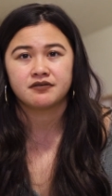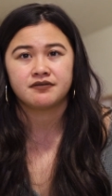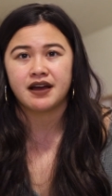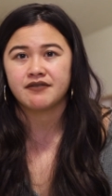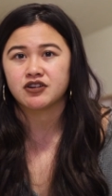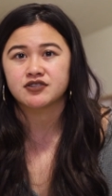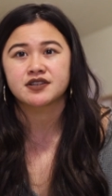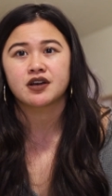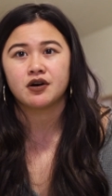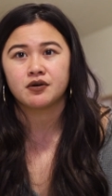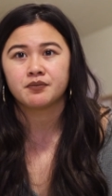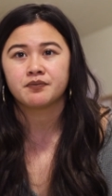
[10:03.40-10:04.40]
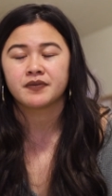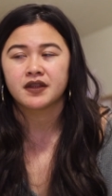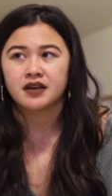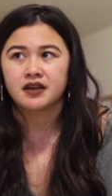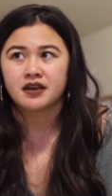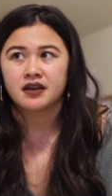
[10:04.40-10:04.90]
five years ago.
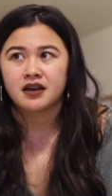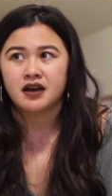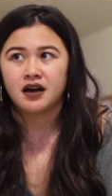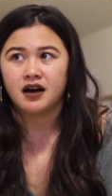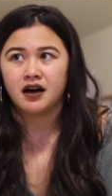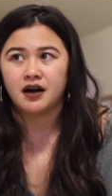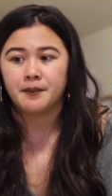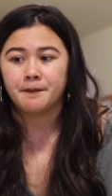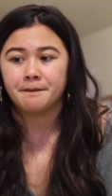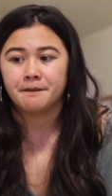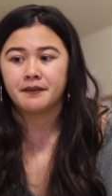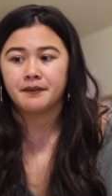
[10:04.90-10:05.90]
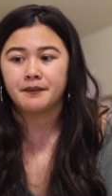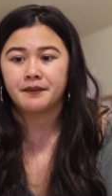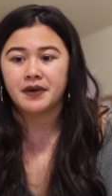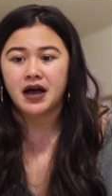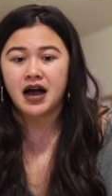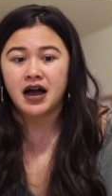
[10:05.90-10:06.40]
Um,
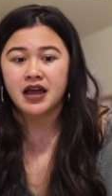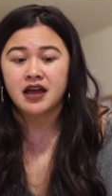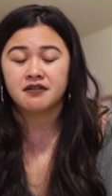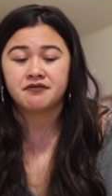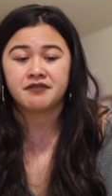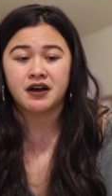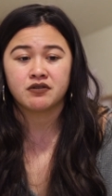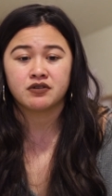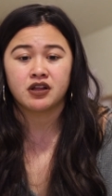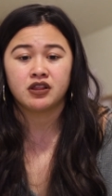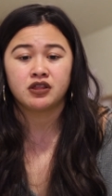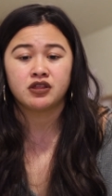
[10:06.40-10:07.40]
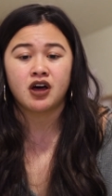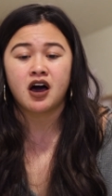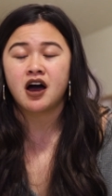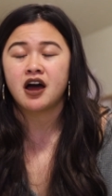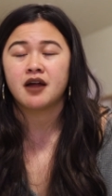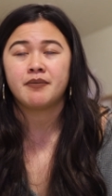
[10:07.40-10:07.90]
I have found a
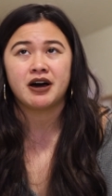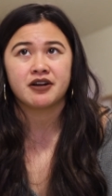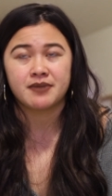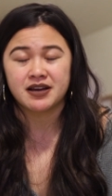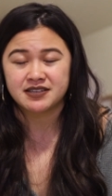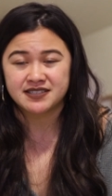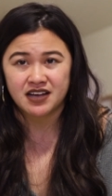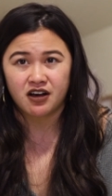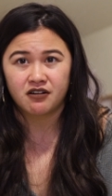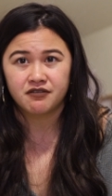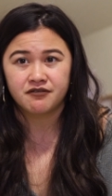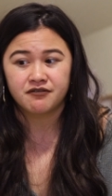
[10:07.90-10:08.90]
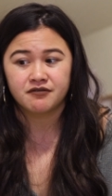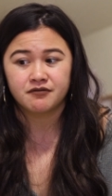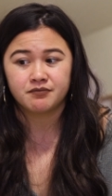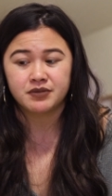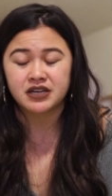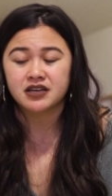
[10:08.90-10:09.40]
lot about myself
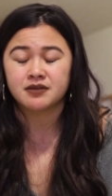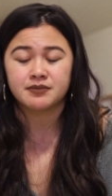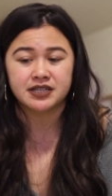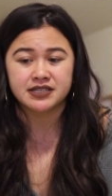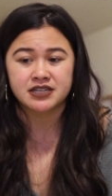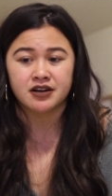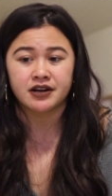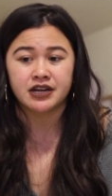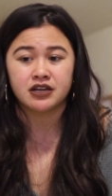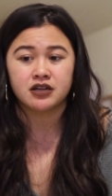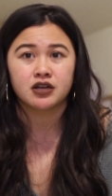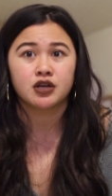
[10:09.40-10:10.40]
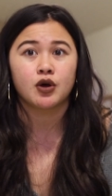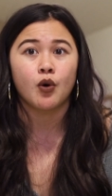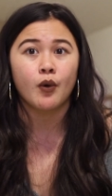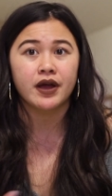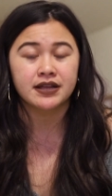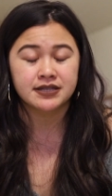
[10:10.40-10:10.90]
being in the military,
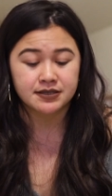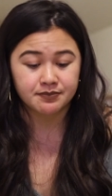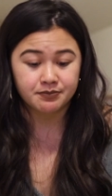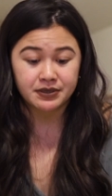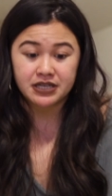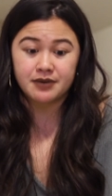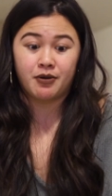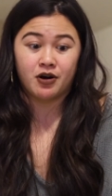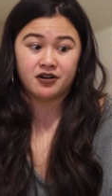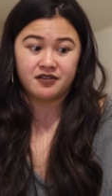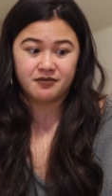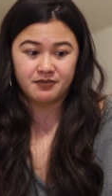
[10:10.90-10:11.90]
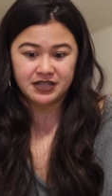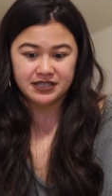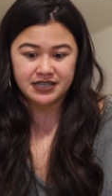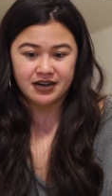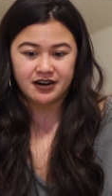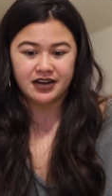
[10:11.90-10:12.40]
going to be a part of the
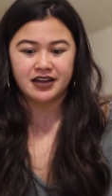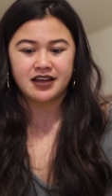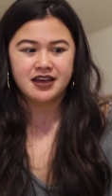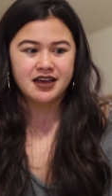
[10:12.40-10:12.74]
military